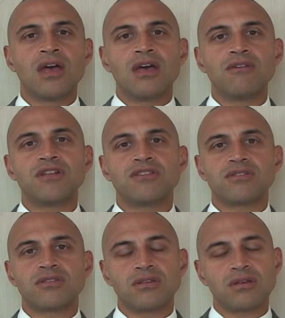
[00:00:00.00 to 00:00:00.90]
If
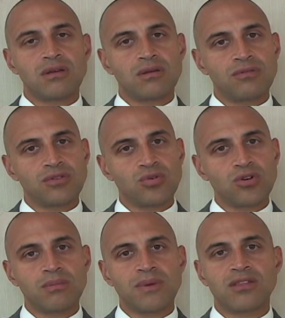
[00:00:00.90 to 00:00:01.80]
you're
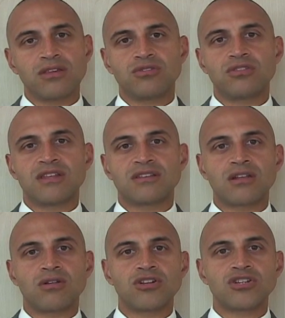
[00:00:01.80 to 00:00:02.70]
talking about the use of that
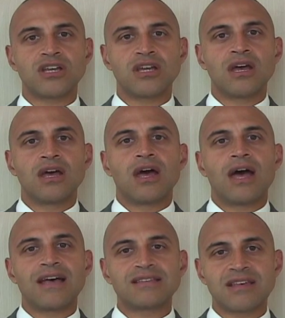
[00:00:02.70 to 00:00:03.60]
technology,
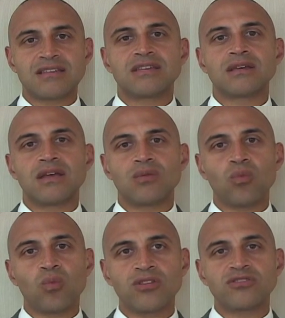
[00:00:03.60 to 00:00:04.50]
assessing it
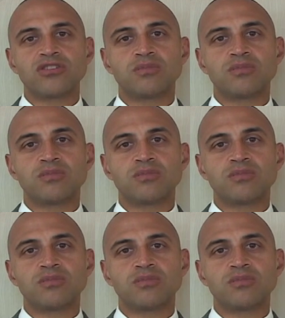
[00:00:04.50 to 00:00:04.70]
once it's